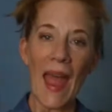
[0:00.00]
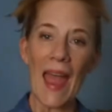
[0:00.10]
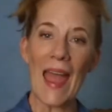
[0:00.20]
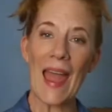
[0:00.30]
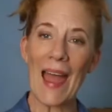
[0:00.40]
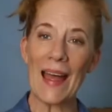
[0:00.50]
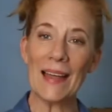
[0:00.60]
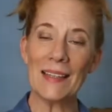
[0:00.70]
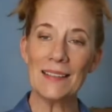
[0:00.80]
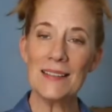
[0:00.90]

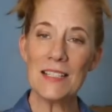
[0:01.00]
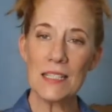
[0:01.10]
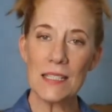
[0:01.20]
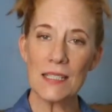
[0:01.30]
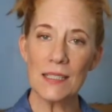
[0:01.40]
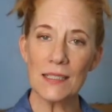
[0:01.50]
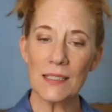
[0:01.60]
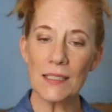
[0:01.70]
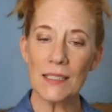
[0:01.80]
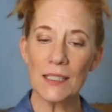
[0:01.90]
And
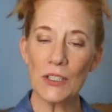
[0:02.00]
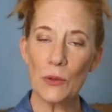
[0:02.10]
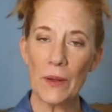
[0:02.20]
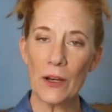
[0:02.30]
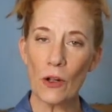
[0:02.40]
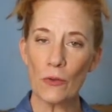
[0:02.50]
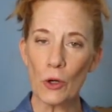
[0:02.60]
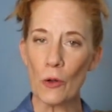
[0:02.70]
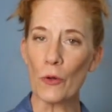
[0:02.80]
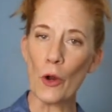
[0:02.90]
you read it over
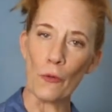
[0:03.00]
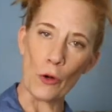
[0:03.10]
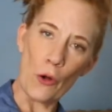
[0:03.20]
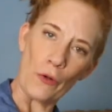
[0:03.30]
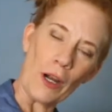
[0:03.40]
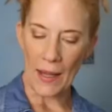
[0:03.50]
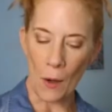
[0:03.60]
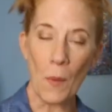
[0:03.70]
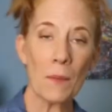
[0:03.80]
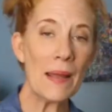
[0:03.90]
and over and over and over. And
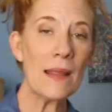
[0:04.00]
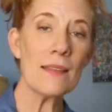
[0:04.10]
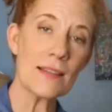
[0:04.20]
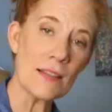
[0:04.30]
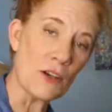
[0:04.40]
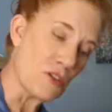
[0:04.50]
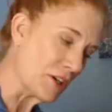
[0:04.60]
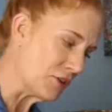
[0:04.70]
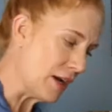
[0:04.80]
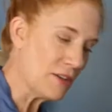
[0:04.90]
among many things that a
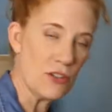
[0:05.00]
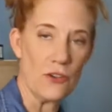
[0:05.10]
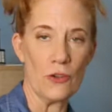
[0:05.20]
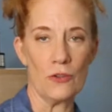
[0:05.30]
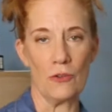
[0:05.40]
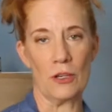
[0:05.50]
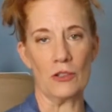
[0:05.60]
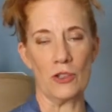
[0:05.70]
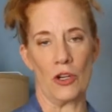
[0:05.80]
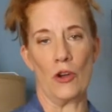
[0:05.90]
director has to do to
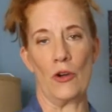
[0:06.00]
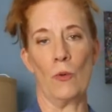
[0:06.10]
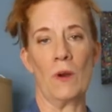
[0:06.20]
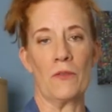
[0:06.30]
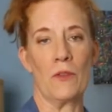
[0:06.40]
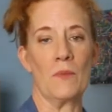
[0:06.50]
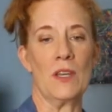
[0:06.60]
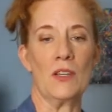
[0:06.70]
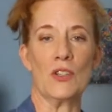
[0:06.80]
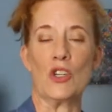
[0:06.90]
direct a show, one of them
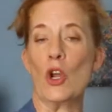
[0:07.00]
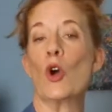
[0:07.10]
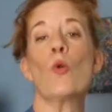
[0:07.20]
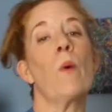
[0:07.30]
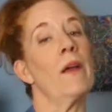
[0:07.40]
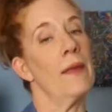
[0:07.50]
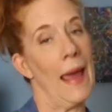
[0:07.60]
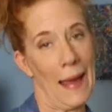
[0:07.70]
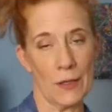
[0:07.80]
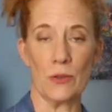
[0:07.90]
is know where the
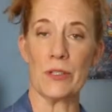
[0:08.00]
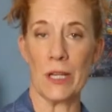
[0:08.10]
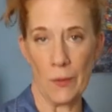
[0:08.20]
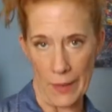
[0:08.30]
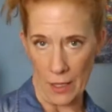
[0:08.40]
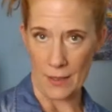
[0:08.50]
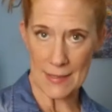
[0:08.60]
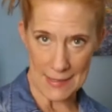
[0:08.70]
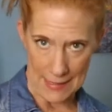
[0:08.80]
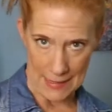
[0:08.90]
actors need to be on
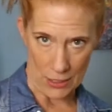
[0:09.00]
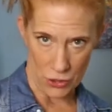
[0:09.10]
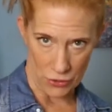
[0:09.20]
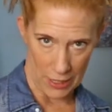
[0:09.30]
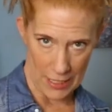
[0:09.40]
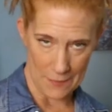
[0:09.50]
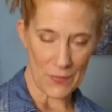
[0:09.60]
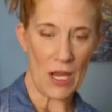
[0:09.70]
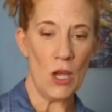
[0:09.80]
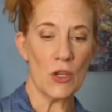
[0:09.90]
stage, okay?
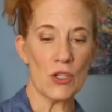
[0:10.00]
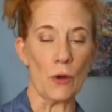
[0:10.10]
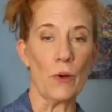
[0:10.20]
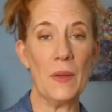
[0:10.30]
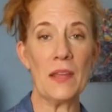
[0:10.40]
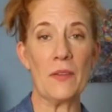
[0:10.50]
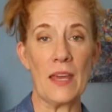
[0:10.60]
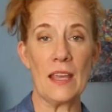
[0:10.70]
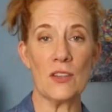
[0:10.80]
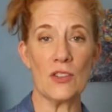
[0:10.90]
So, big
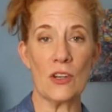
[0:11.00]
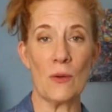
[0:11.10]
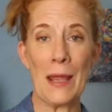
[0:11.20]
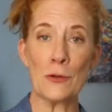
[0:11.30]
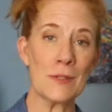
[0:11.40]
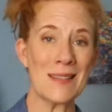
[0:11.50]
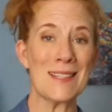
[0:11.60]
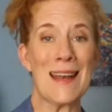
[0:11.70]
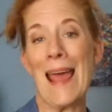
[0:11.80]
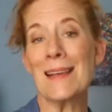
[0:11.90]
thing is to know entrances
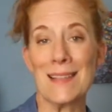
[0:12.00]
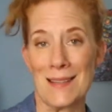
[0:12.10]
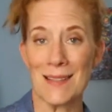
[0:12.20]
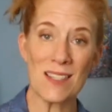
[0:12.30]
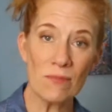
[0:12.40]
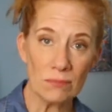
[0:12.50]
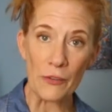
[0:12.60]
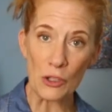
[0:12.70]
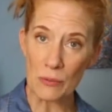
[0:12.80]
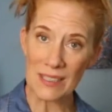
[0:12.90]
and exits. If
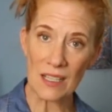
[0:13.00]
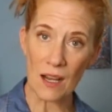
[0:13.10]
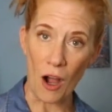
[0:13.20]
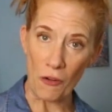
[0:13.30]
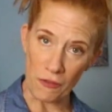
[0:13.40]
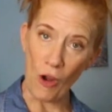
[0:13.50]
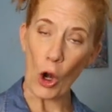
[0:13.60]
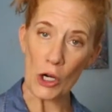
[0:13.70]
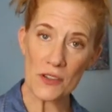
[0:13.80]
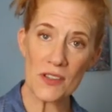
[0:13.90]
you're directing a
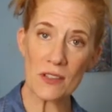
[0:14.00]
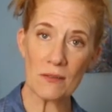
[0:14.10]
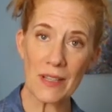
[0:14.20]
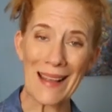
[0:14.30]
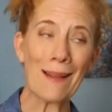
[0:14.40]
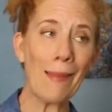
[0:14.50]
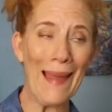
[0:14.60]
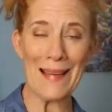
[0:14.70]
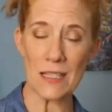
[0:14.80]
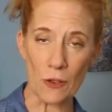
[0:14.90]
farce, a
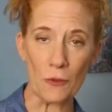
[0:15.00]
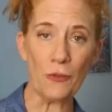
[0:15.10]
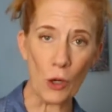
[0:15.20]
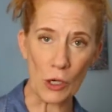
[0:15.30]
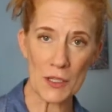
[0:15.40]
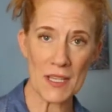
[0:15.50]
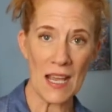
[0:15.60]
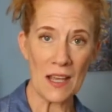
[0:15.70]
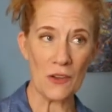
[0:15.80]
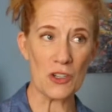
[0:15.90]
classical farce,
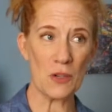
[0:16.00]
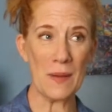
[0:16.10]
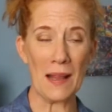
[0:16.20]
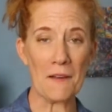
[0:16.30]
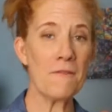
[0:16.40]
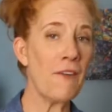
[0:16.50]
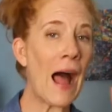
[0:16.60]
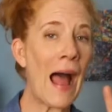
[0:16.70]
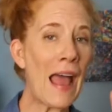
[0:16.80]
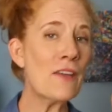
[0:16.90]
there should be like
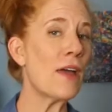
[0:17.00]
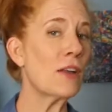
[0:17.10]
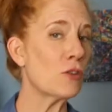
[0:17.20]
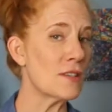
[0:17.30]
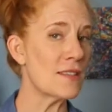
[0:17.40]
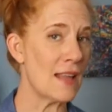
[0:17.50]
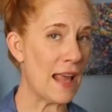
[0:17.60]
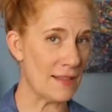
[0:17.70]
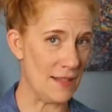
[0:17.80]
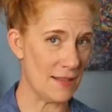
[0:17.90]
5 entrances and
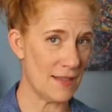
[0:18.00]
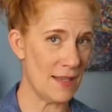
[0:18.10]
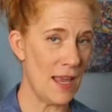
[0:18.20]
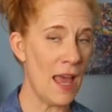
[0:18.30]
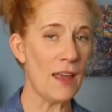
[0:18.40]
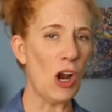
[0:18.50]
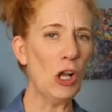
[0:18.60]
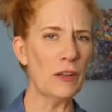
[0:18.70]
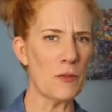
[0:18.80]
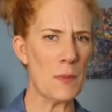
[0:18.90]
exits. And
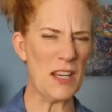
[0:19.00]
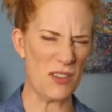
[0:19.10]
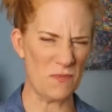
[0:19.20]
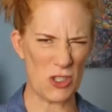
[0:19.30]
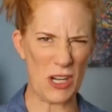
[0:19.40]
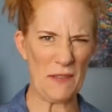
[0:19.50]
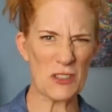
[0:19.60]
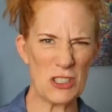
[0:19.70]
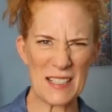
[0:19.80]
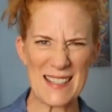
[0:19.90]
all of them should have
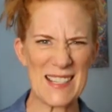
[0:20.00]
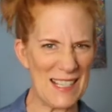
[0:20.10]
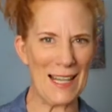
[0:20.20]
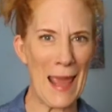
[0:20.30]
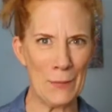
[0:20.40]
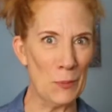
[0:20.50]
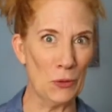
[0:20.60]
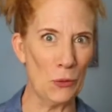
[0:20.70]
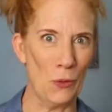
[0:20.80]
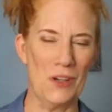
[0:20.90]
good slammable
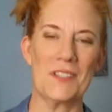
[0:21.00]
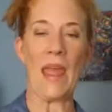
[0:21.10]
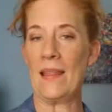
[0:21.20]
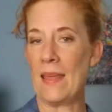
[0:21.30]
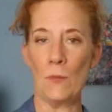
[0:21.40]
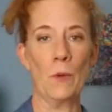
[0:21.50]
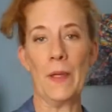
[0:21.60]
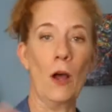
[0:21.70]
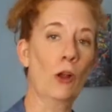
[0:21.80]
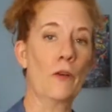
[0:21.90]
doors. And they will
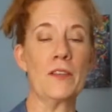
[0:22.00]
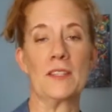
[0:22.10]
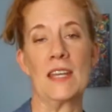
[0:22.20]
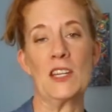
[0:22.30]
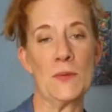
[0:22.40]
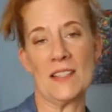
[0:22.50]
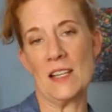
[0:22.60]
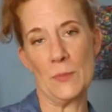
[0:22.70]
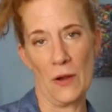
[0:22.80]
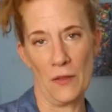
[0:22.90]
be all over the stage because
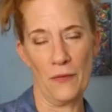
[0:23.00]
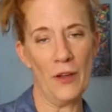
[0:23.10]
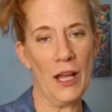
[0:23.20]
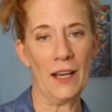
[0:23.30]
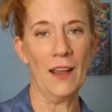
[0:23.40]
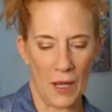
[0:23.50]
that's part of the fun.